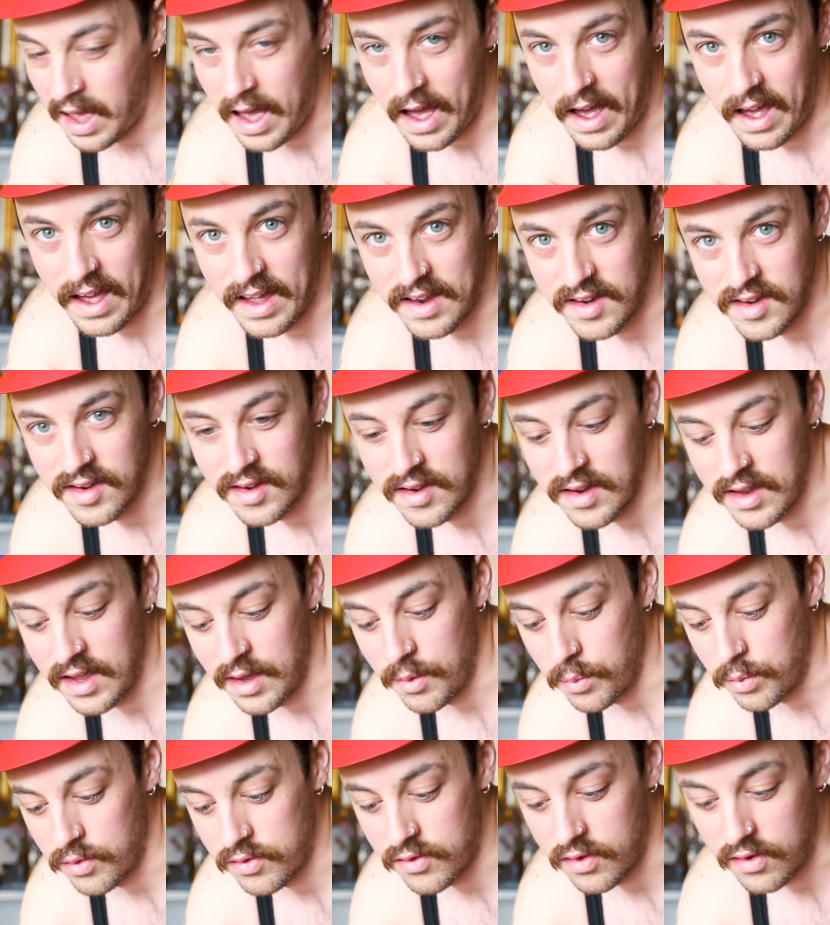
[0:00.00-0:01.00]
and
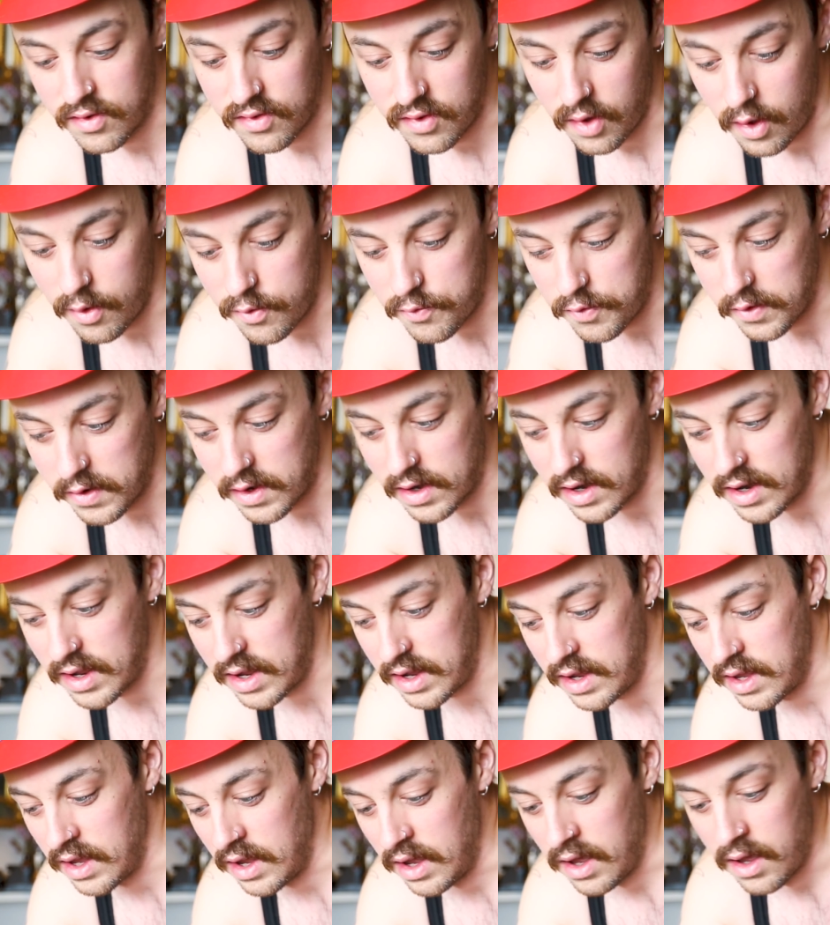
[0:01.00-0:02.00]
it was just so
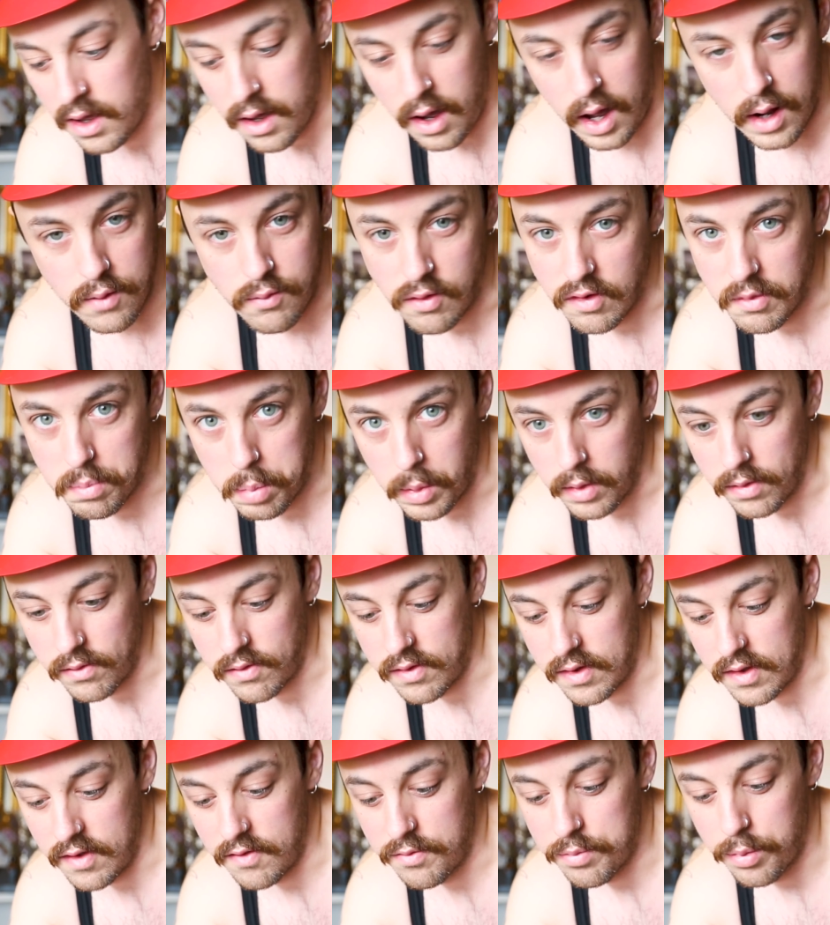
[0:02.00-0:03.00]
fiddly,
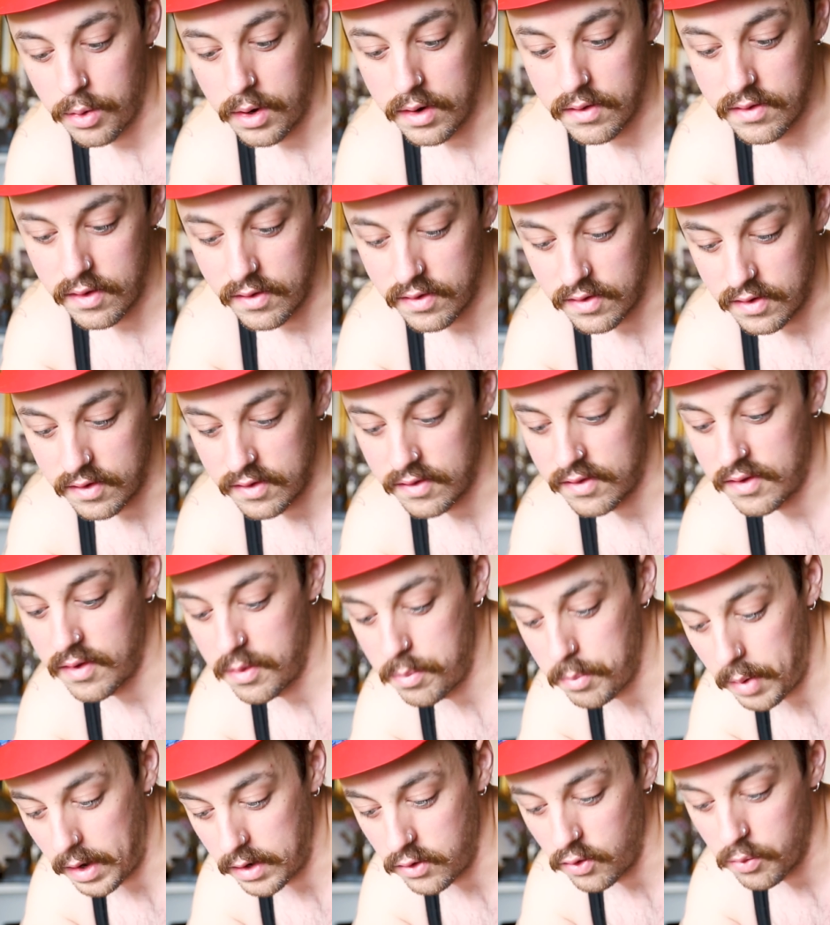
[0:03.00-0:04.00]
unresponsive, whereas this is
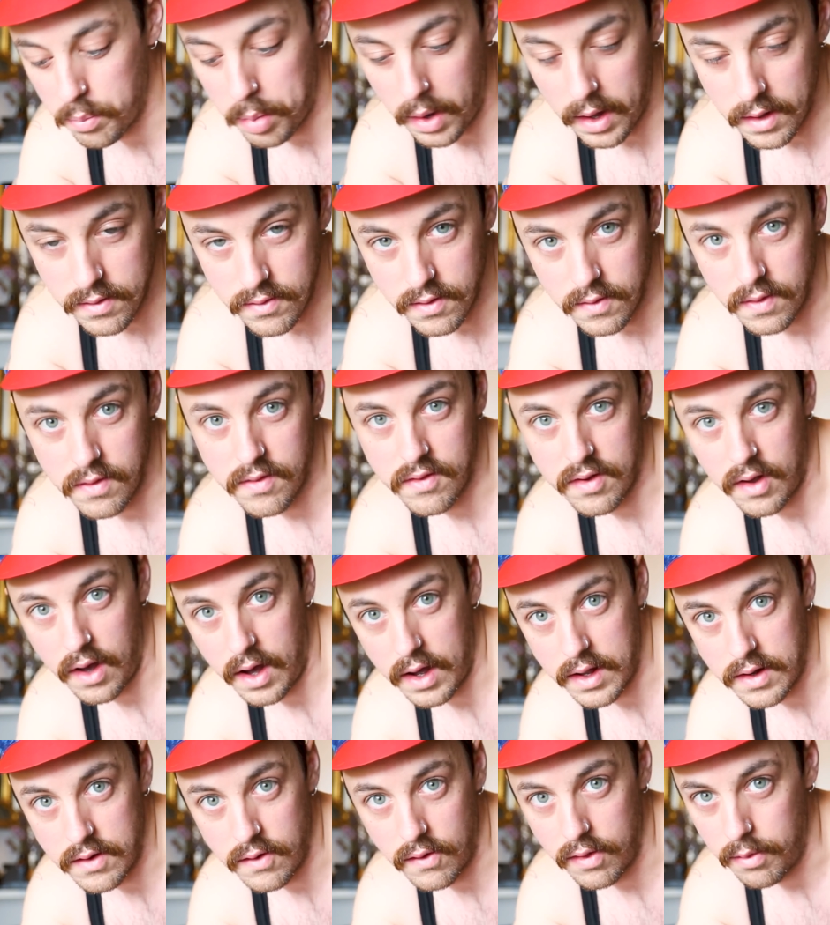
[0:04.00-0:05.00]
manual buttons on the
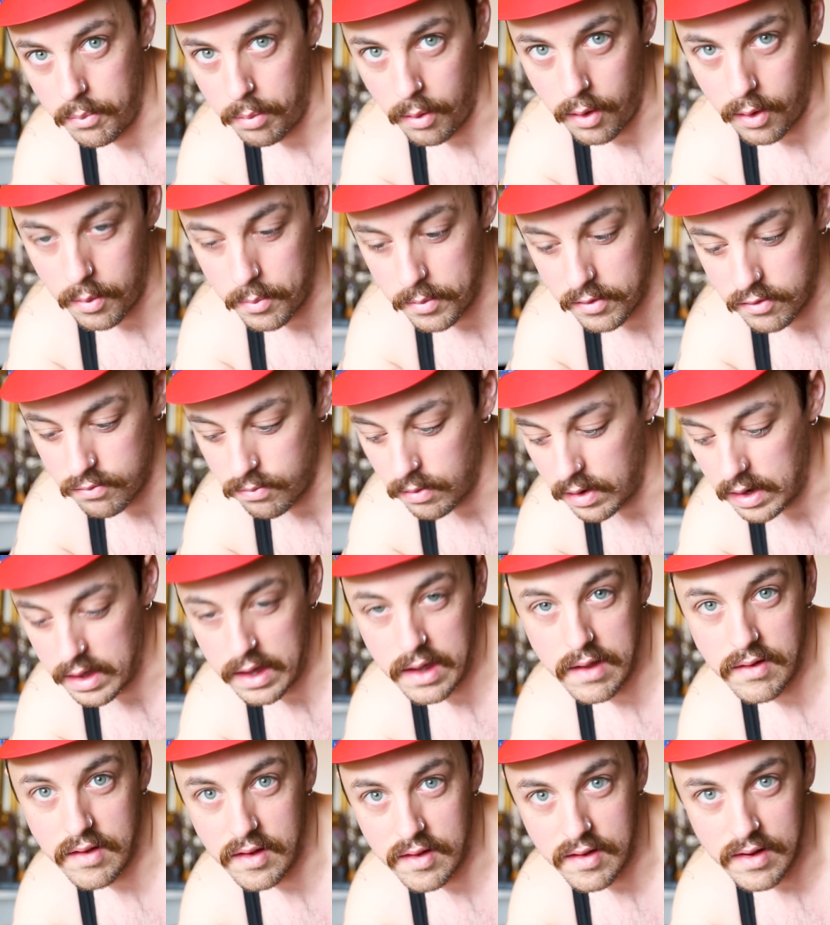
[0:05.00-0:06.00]
side, and on the bottom it's really
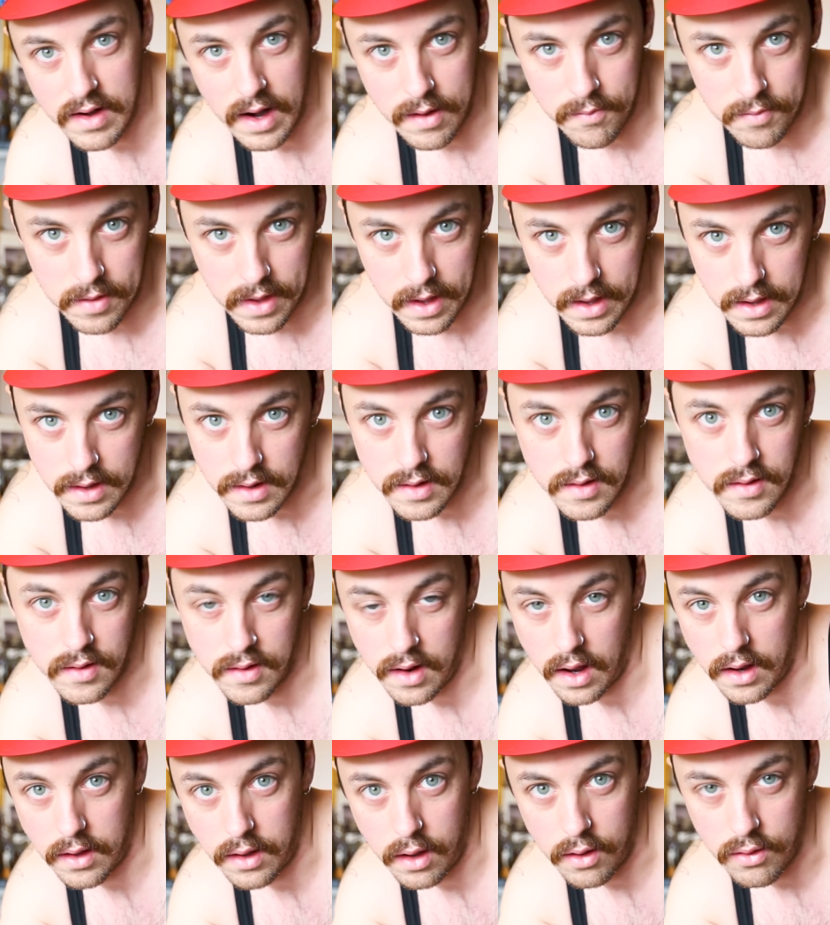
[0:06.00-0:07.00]
easy to navigate
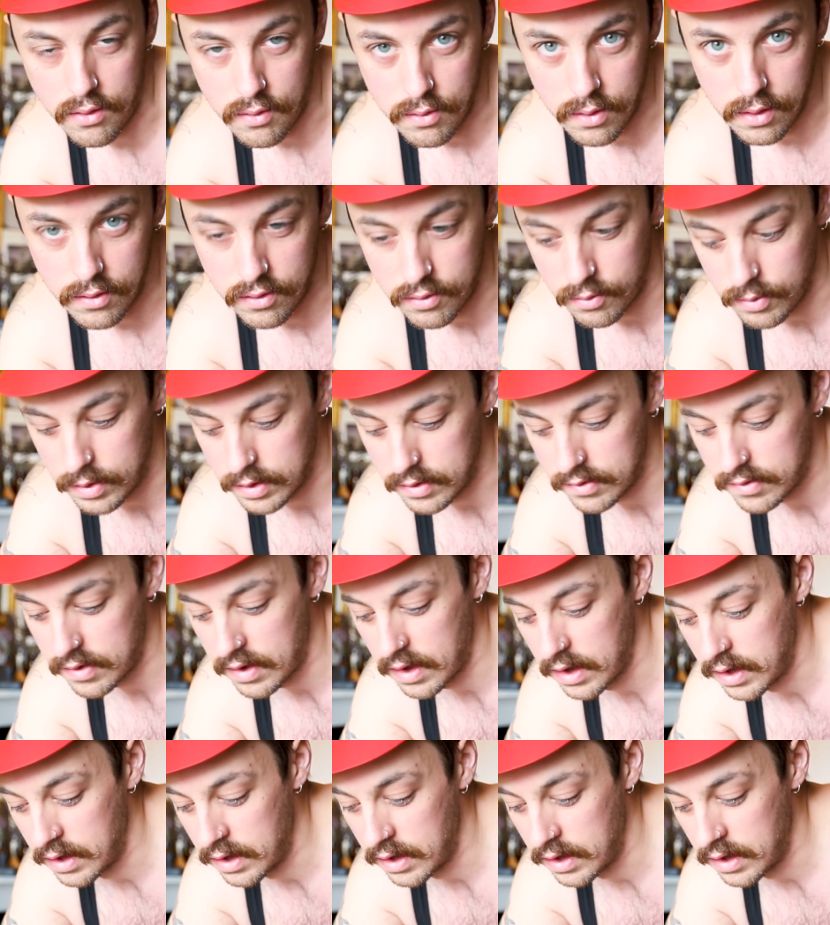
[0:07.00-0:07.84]
and go through your screens.